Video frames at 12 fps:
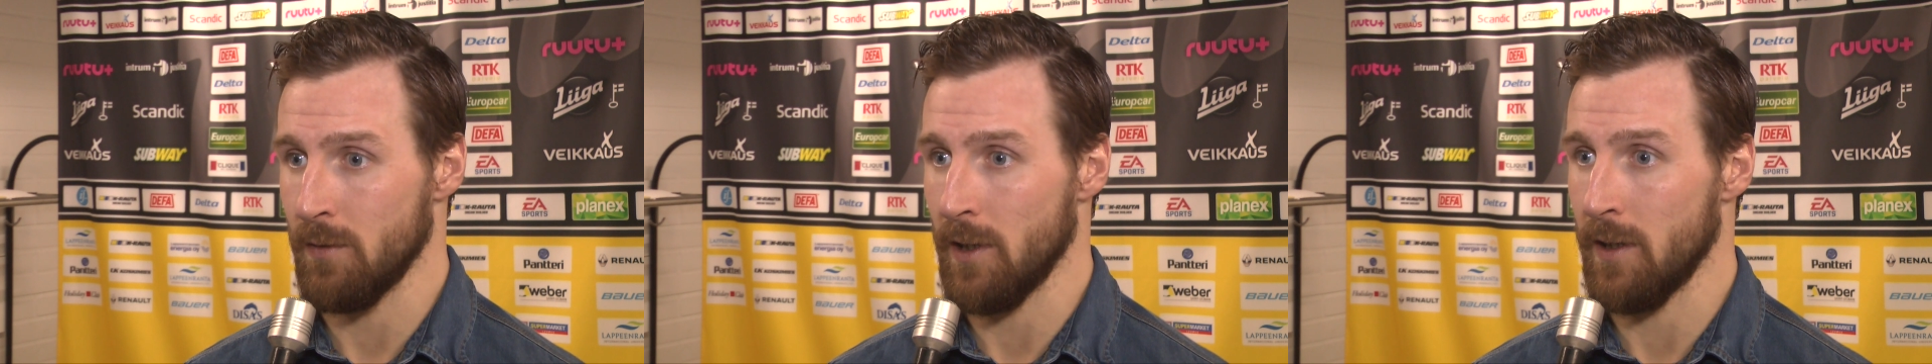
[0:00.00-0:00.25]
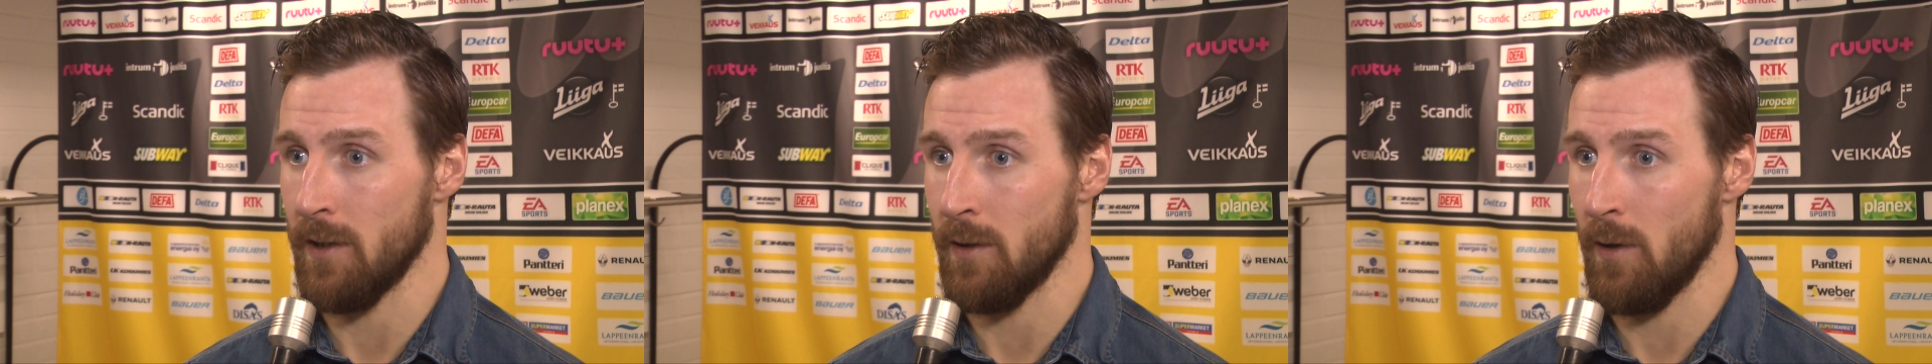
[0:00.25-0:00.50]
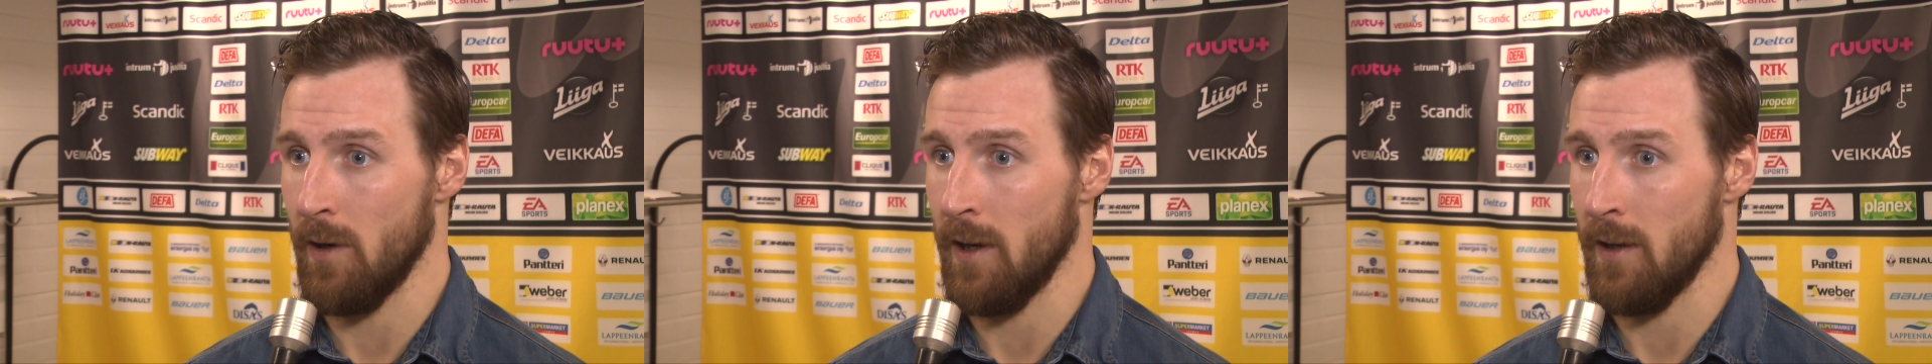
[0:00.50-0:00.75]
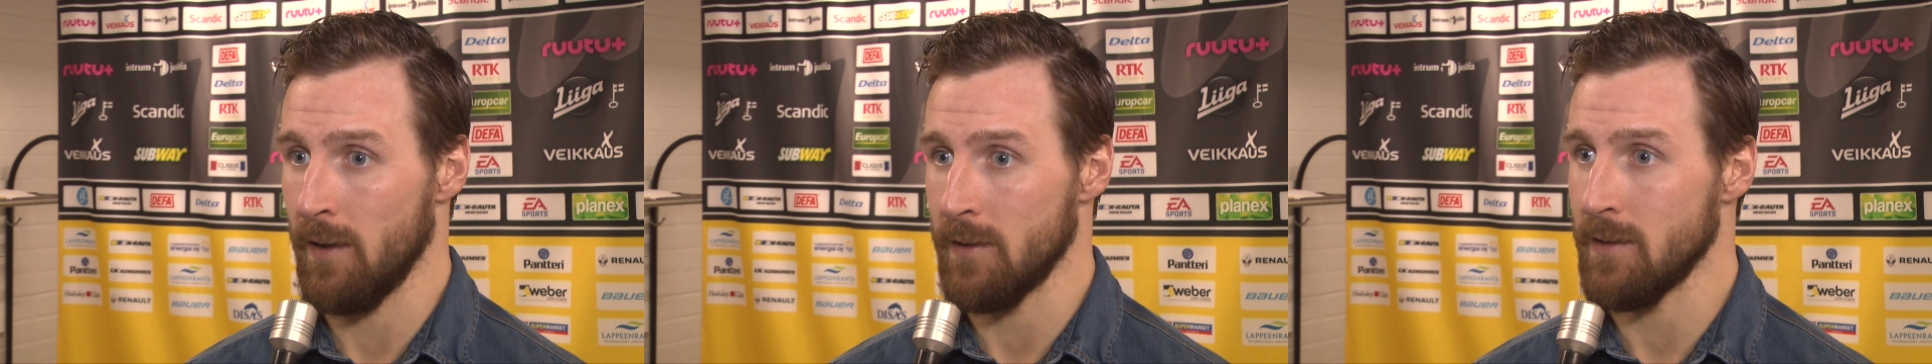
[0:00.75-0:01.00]
We're going
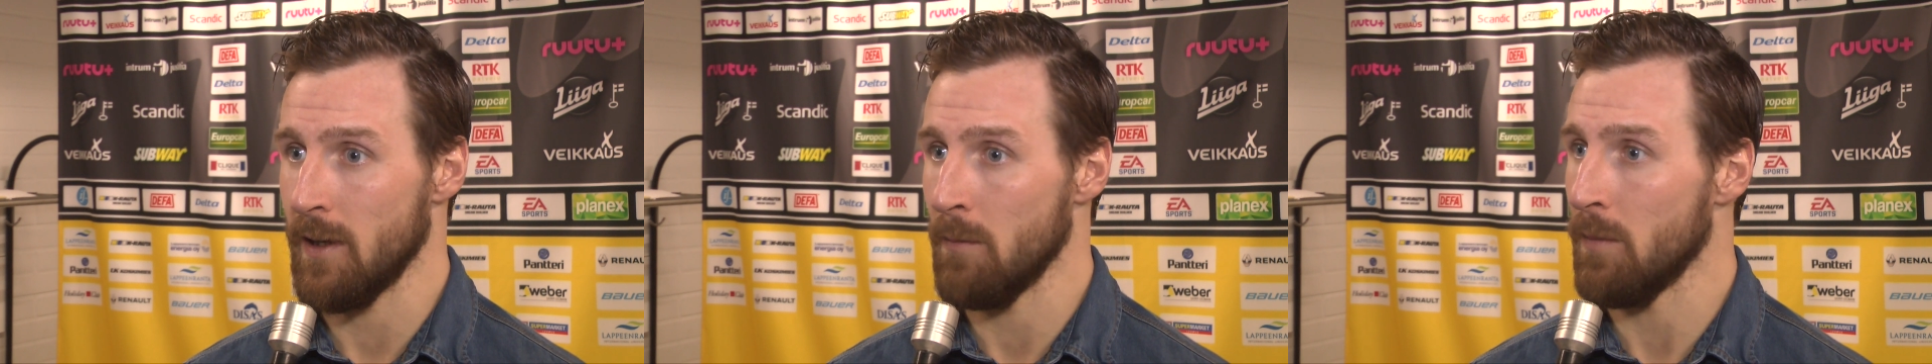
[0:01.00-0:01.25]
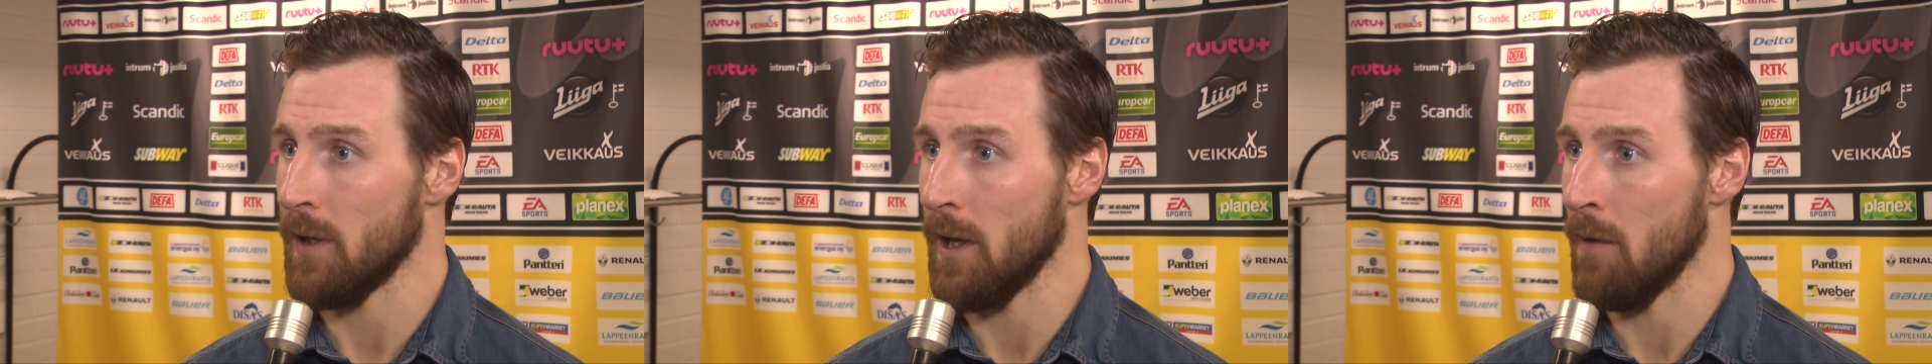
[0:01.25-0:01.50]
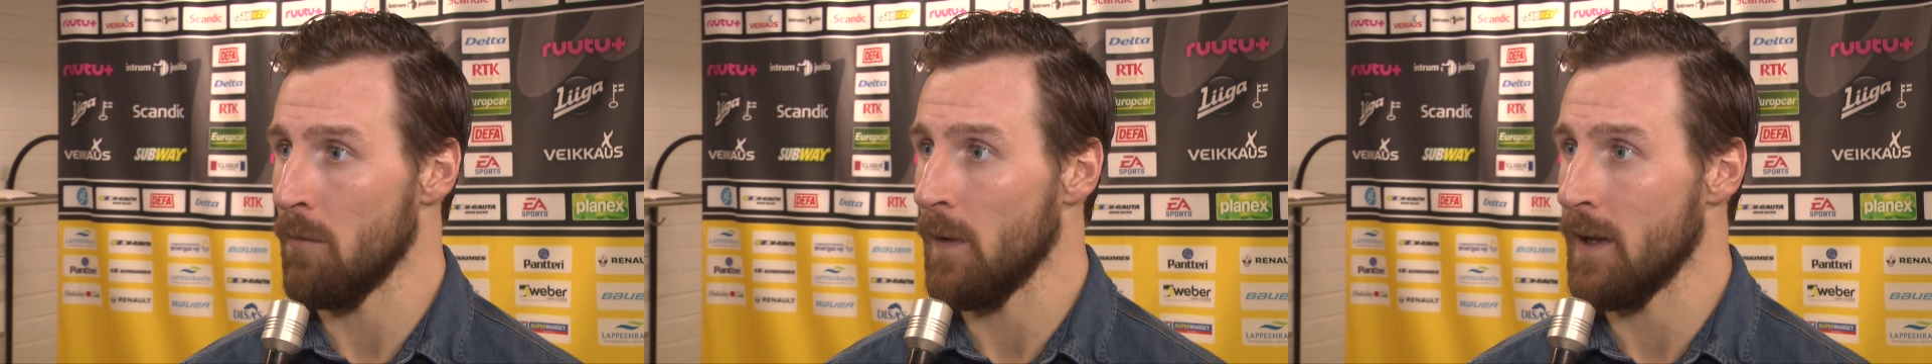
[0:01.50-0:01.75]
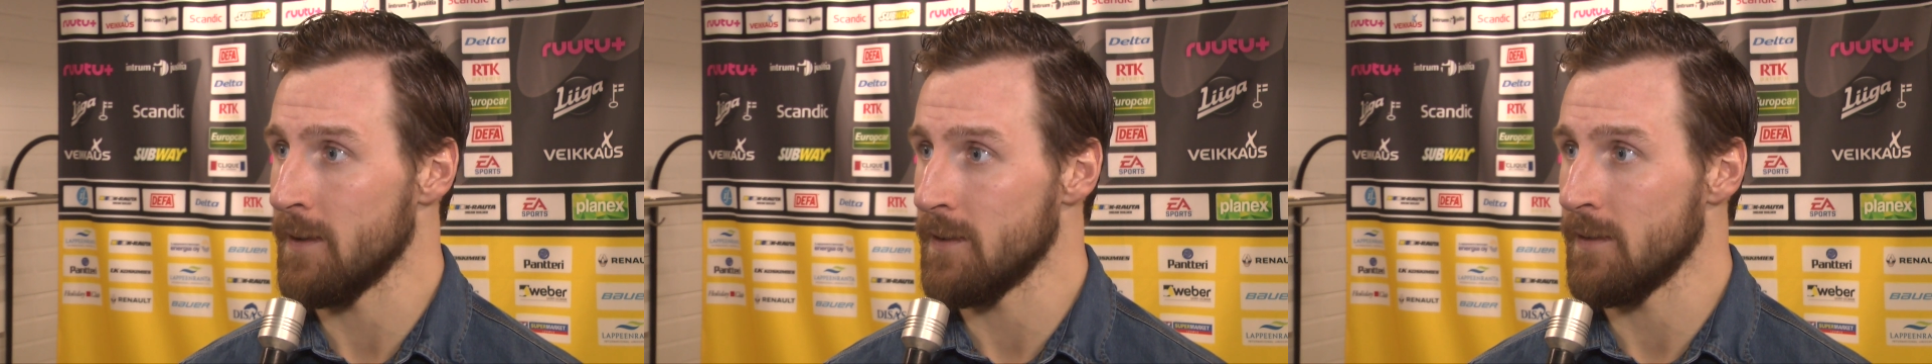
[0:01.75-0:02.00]
to set up a game
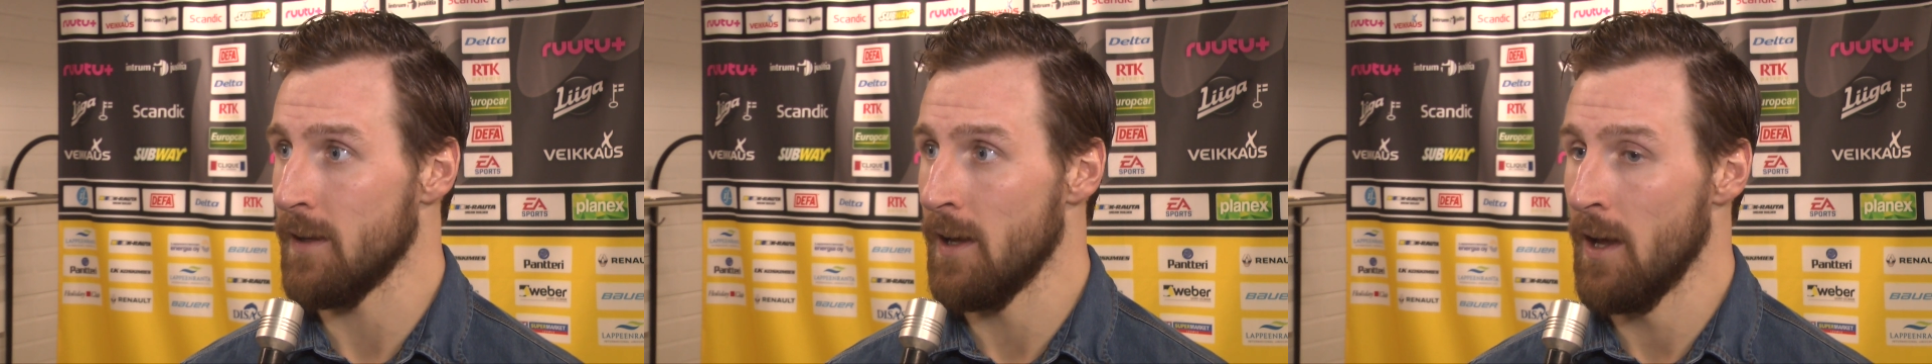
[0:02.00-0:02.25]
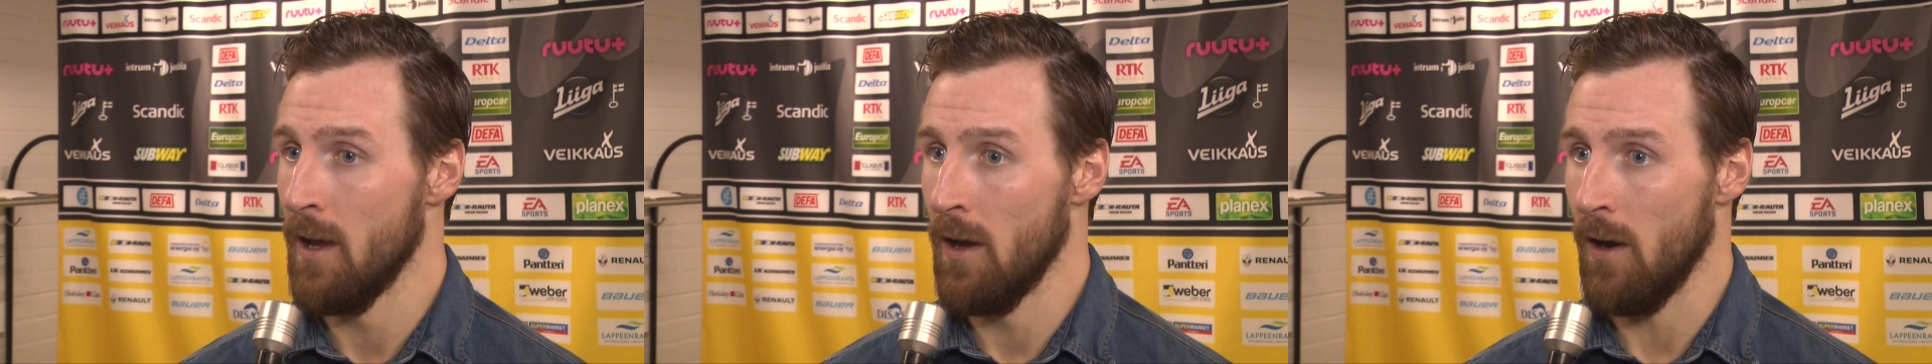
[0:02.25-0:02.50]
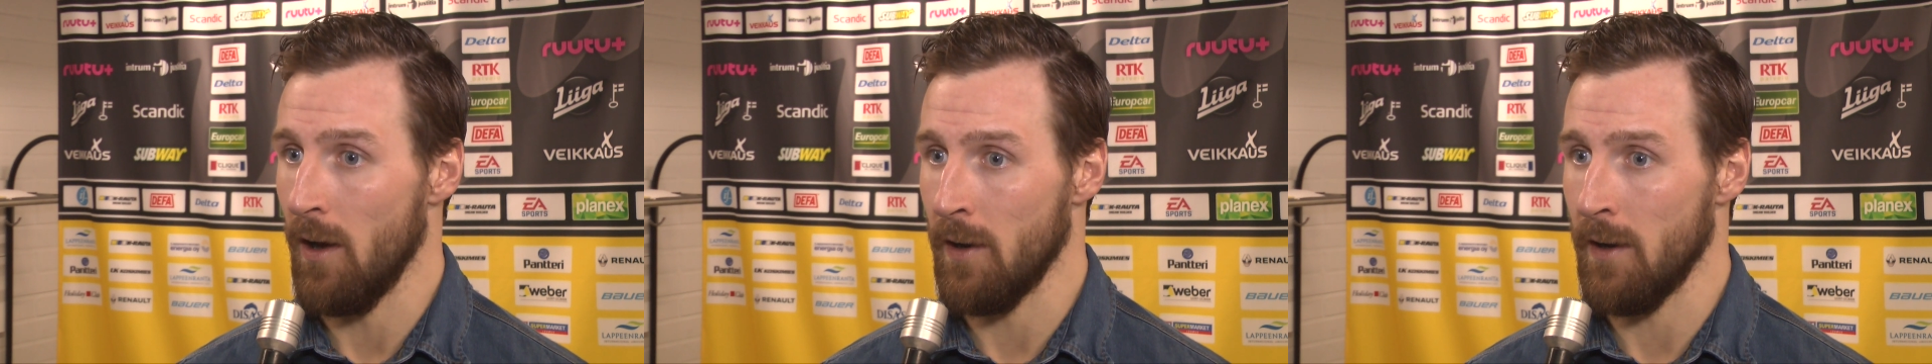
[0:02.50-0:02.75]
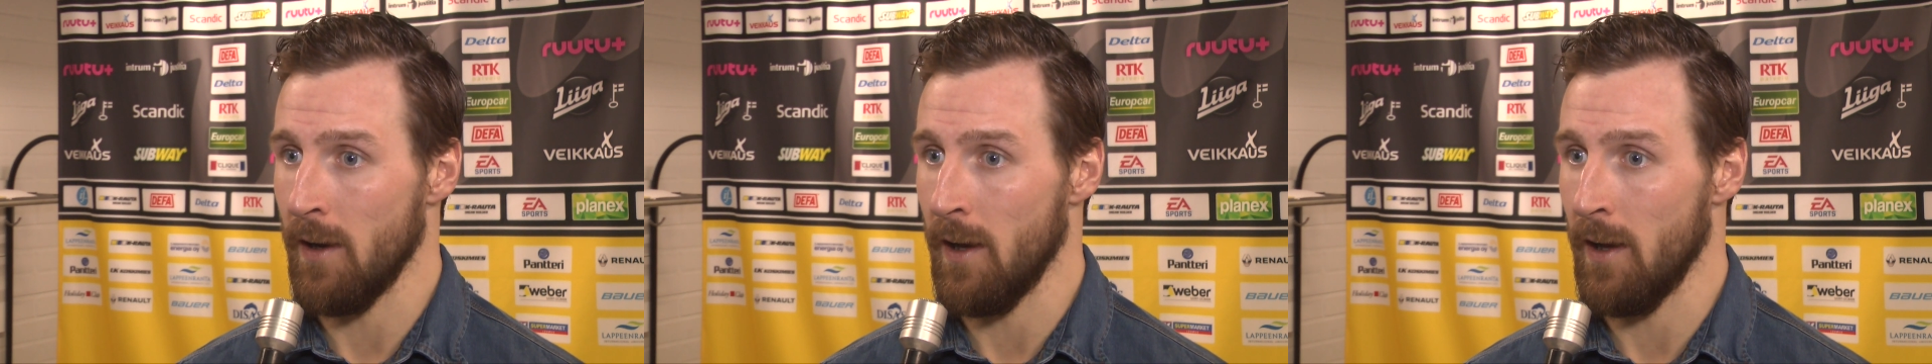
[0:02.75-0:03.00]
plan
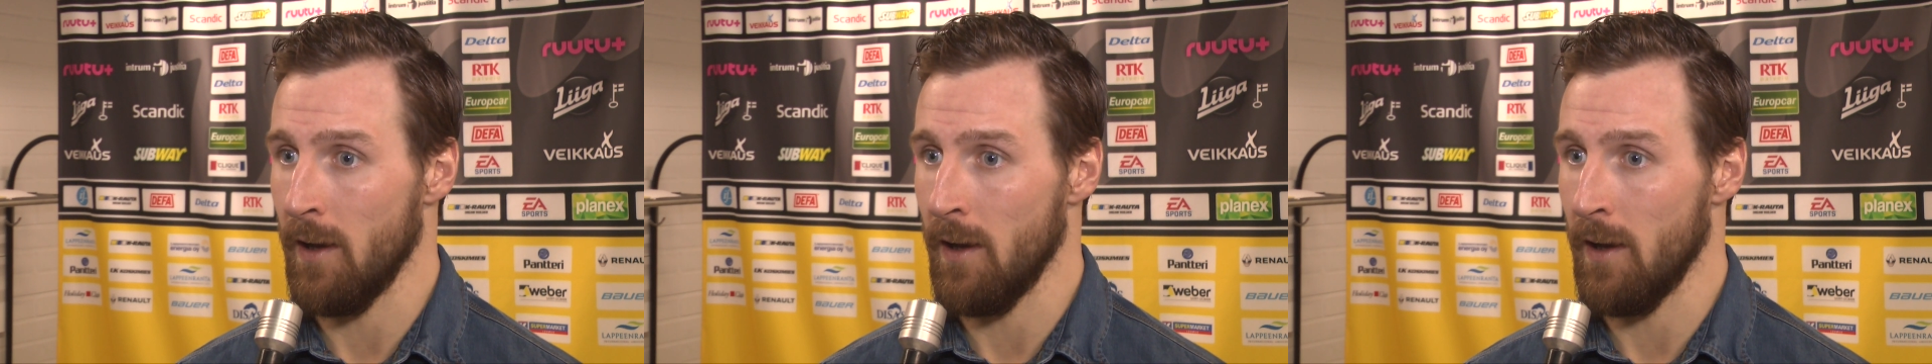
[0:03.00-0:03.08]
on